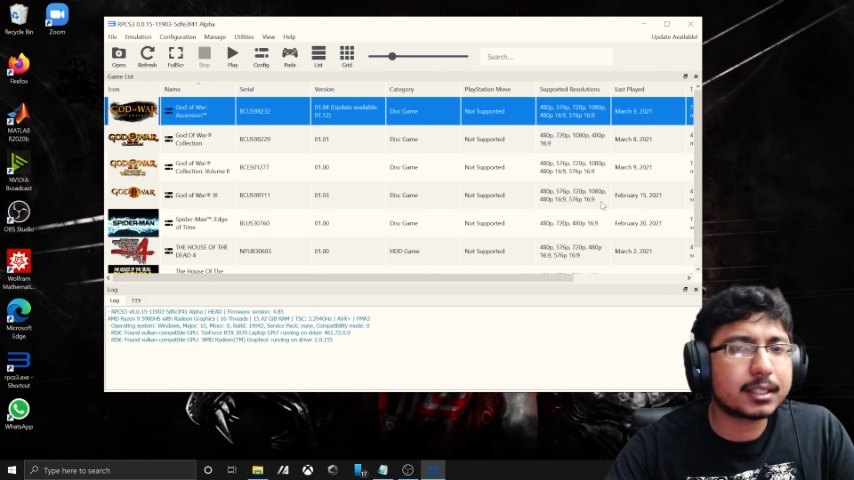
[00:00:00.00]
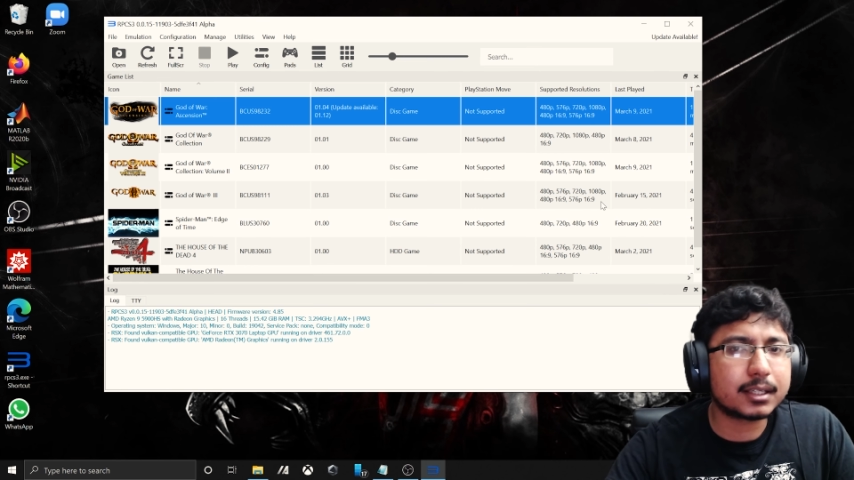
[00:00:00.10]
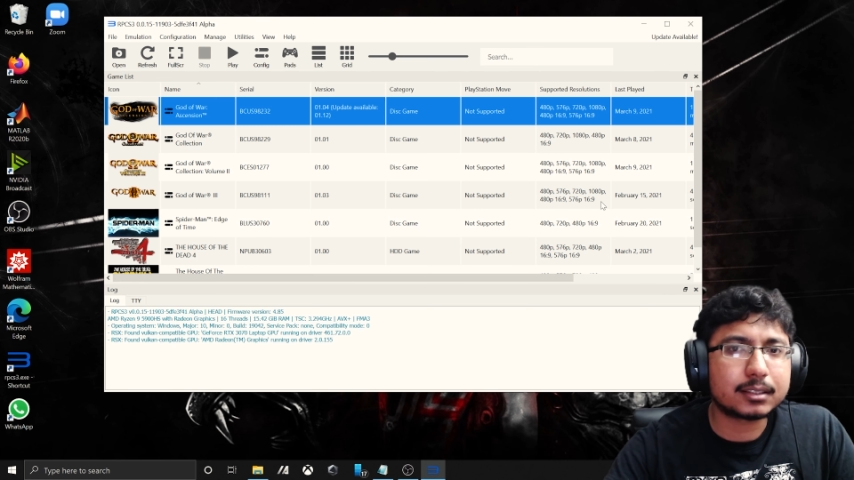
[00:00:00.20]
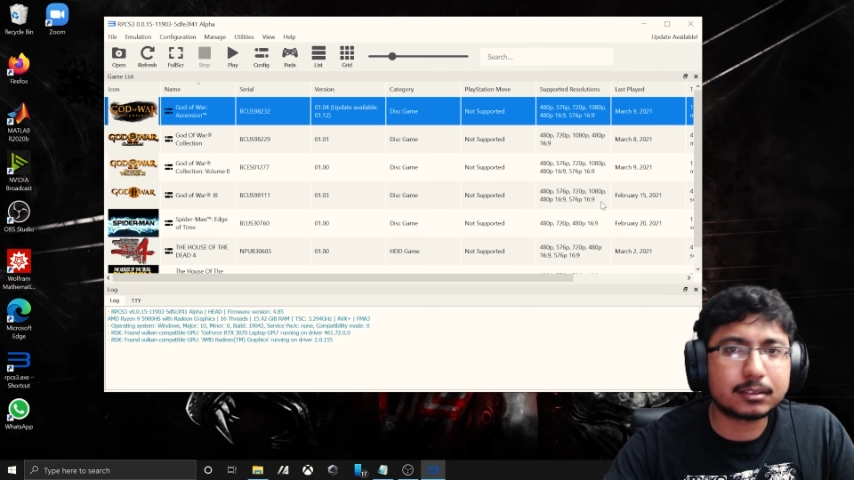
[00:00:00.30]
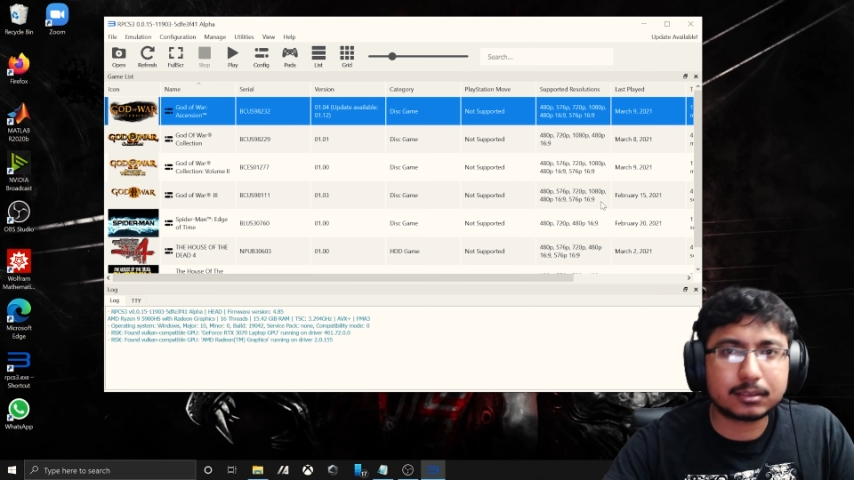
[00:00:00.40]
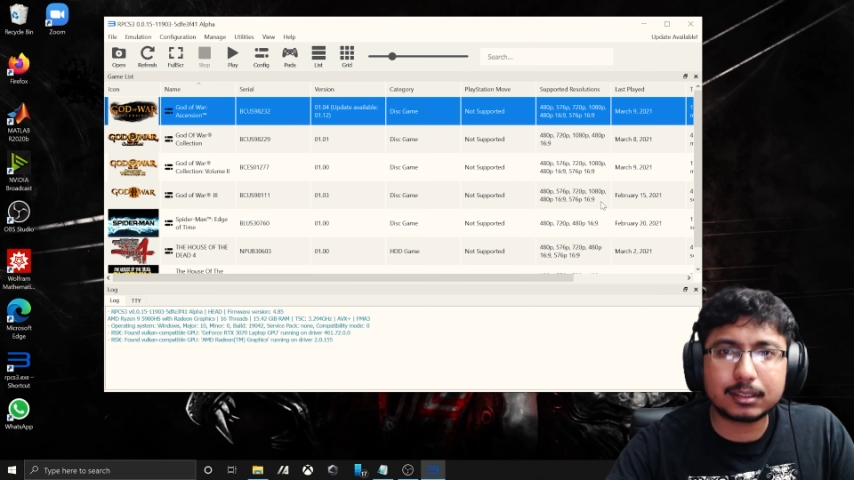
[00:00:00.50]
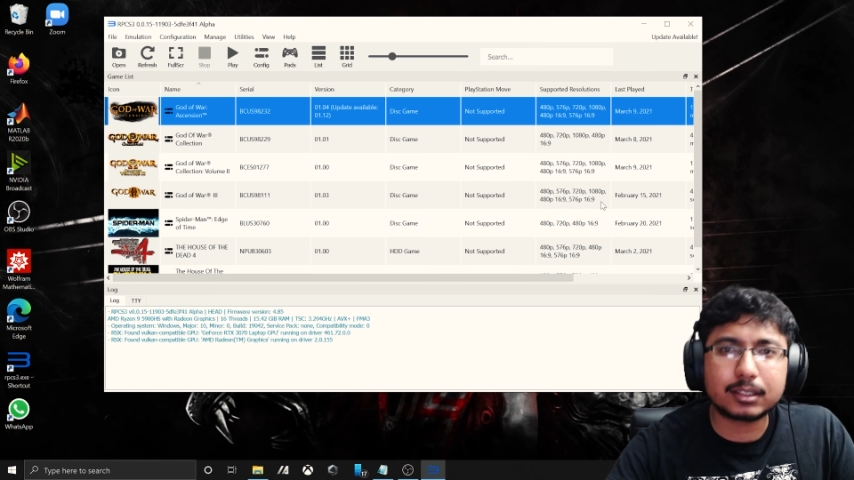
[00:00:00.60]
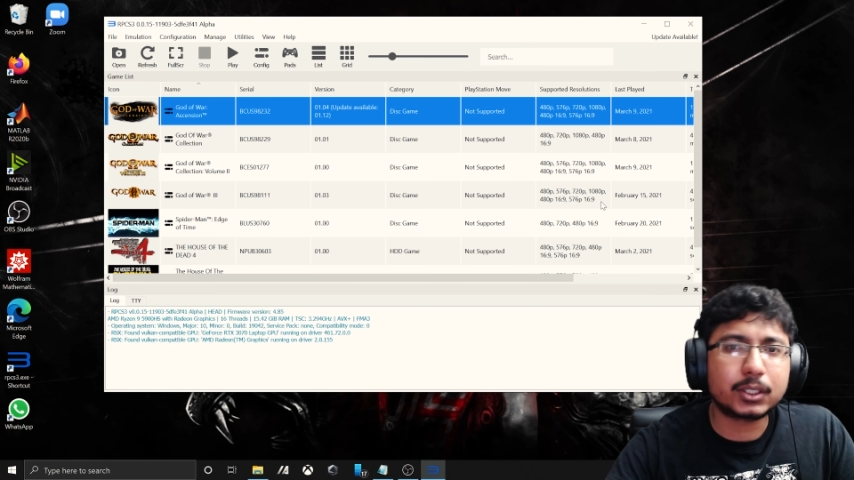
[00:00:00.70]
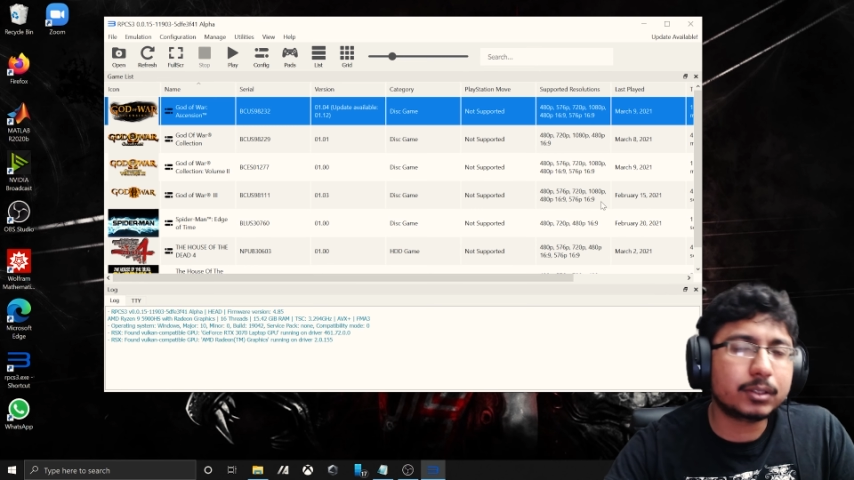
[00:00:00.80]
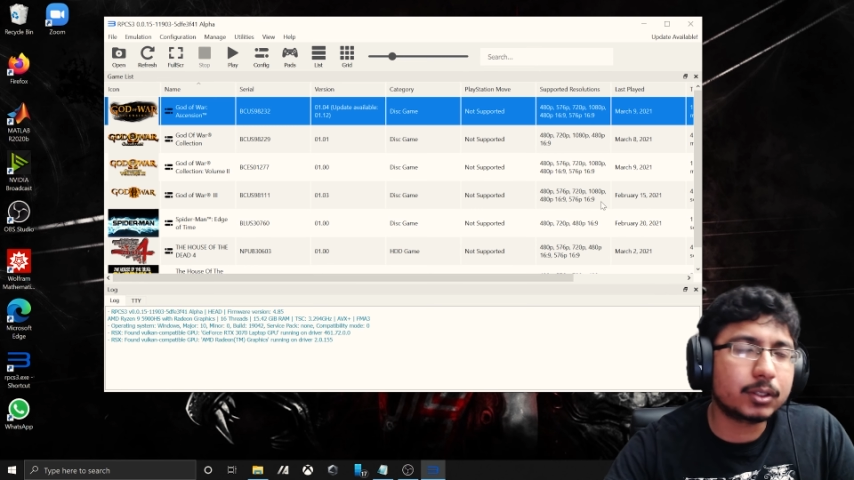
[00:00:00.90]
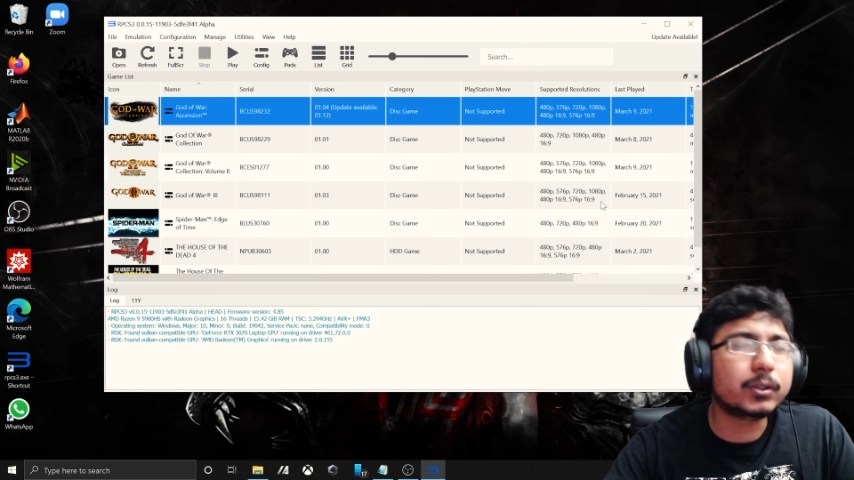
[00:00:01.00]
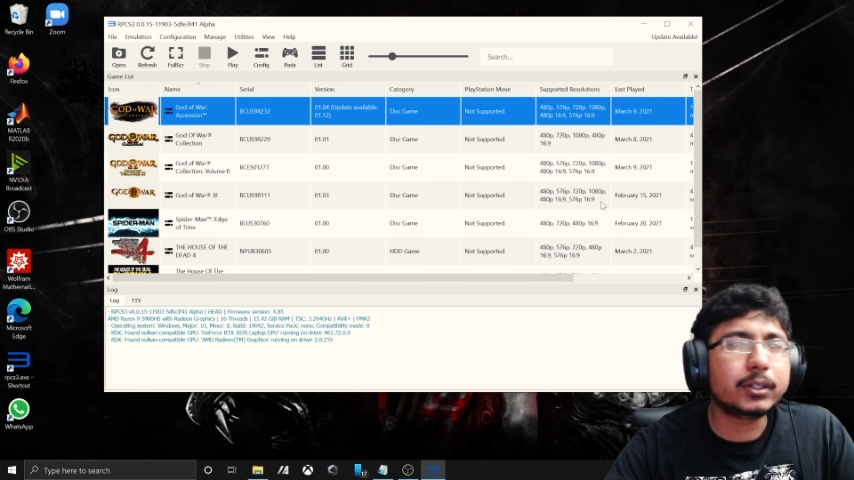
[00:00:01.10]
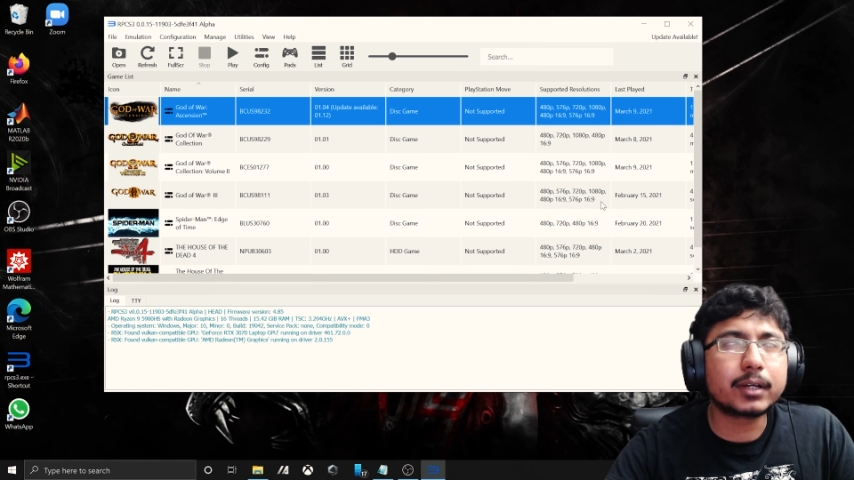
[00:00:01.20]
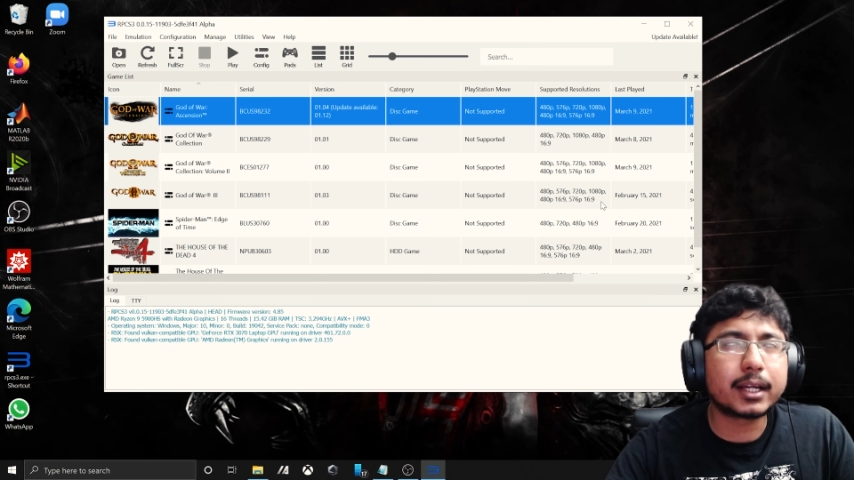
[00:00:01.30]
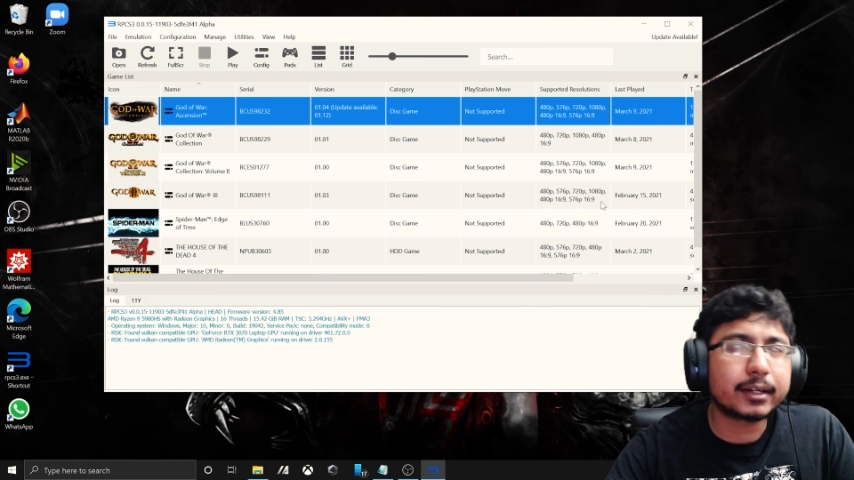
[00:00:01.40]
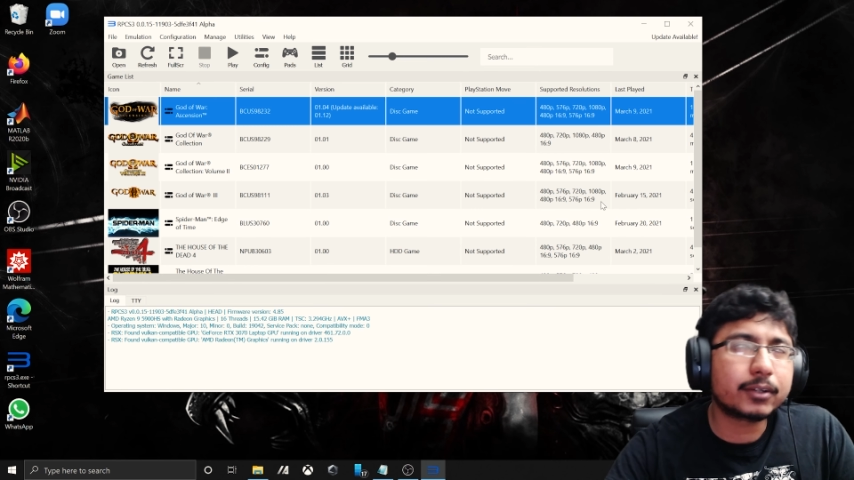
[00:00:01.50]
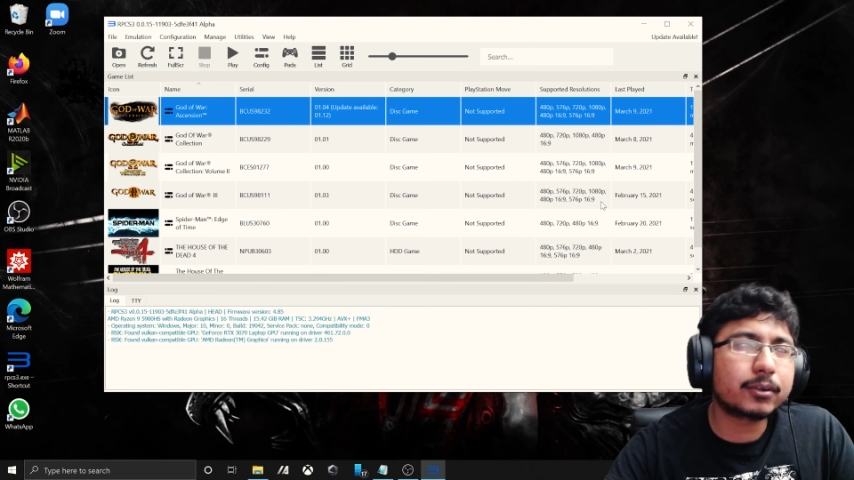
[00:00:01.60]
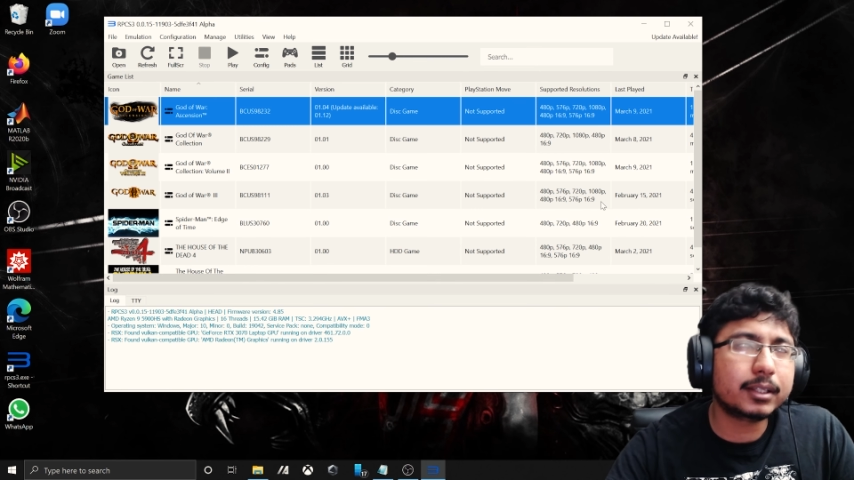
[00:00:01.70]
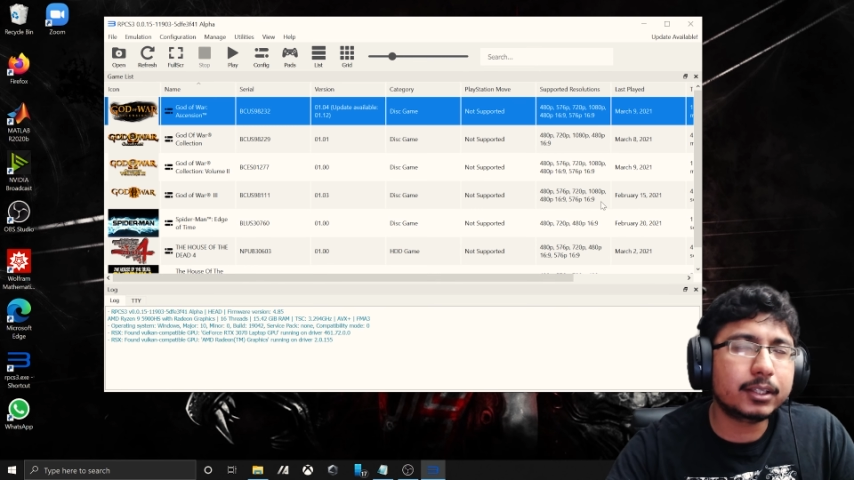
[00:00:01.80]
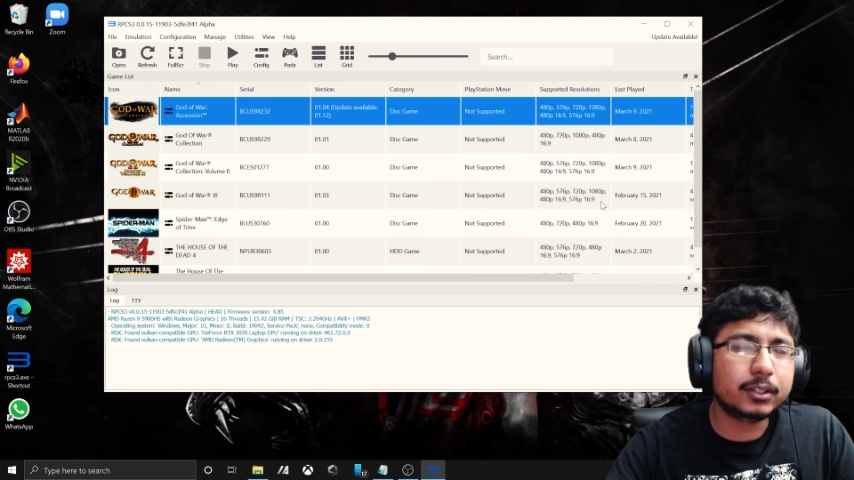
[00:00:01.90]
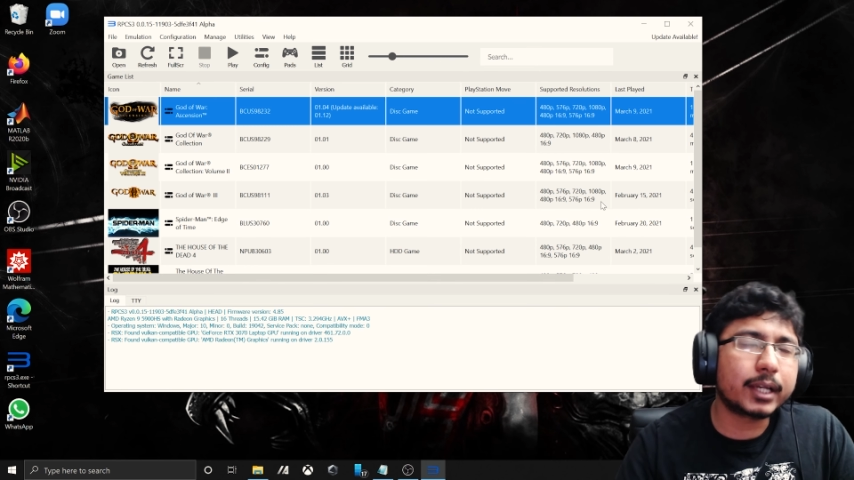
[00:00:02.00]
and you